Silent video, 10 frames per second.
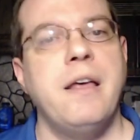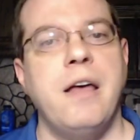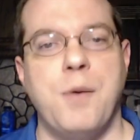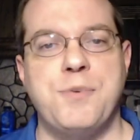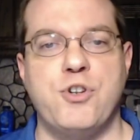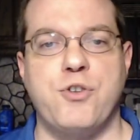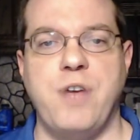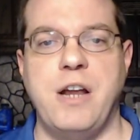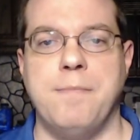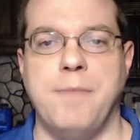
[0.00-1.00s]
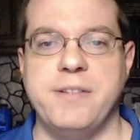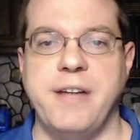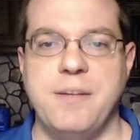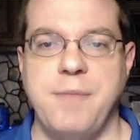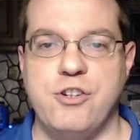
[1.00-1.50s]
helps to create a
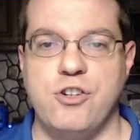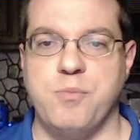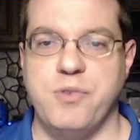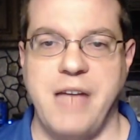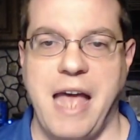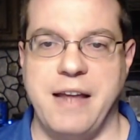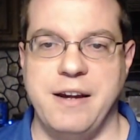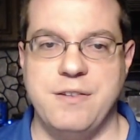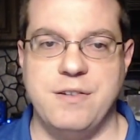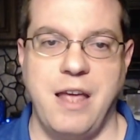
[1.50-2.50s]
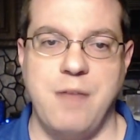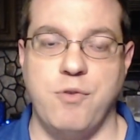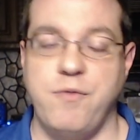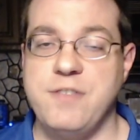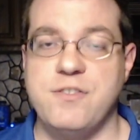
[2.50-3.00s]
multidimensional protagonist, and
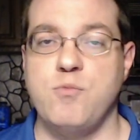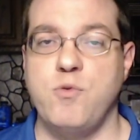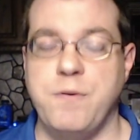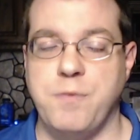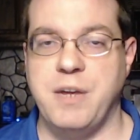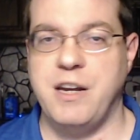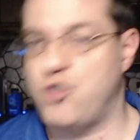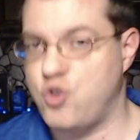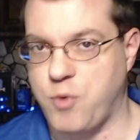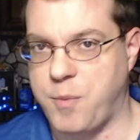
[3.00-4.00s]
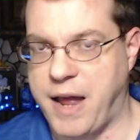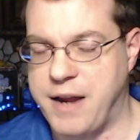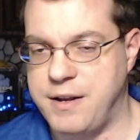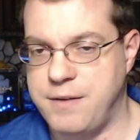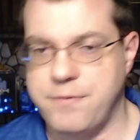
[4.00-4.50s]
prevents the movie from getting too
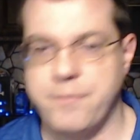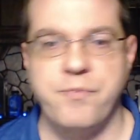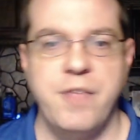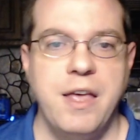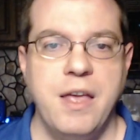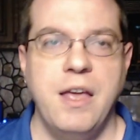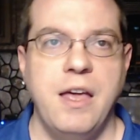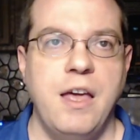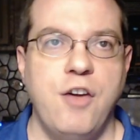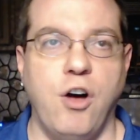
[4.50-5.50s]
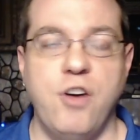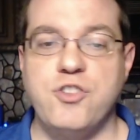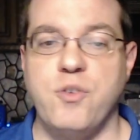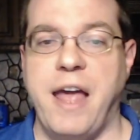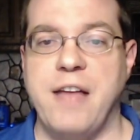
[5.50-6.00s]
repetitive. It
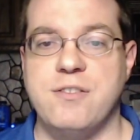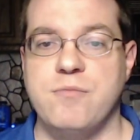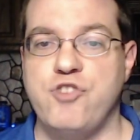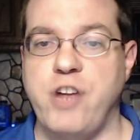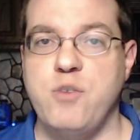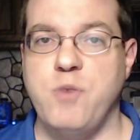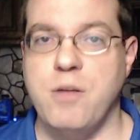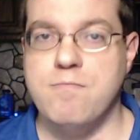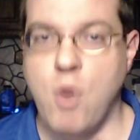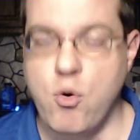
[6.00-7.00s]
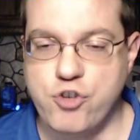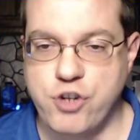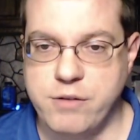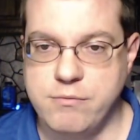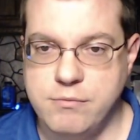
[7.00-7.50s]
also adds some genuine
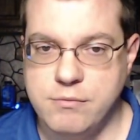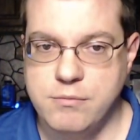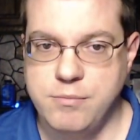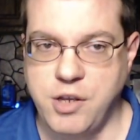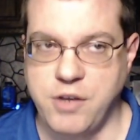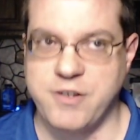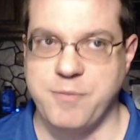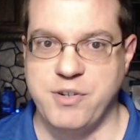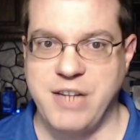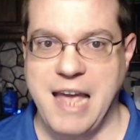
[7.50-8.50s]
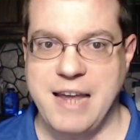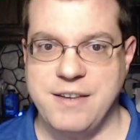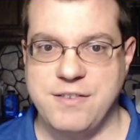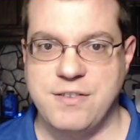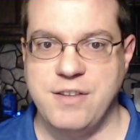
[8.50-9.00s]
emotion because our
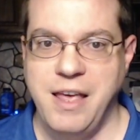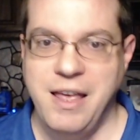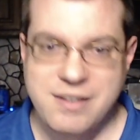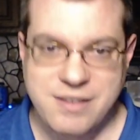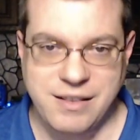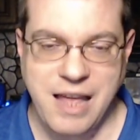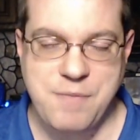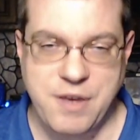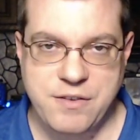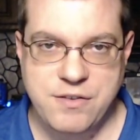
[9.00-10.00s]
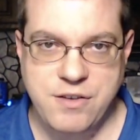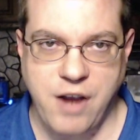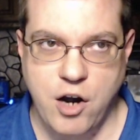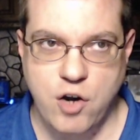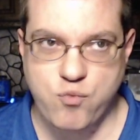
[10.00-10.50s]
protagonist's dilemmas
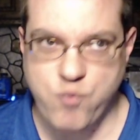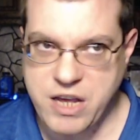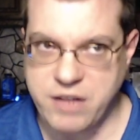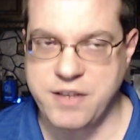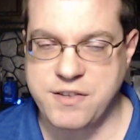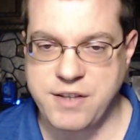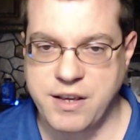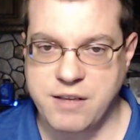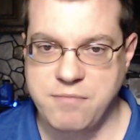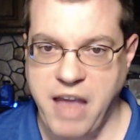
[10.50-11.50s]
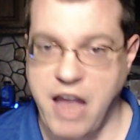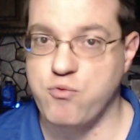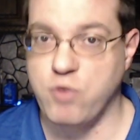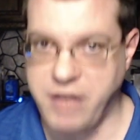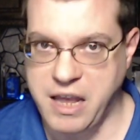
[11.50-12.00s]
are realistic
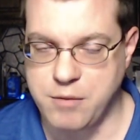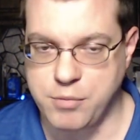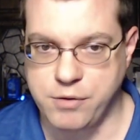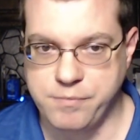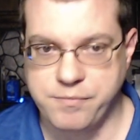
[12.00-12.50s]
and relatable.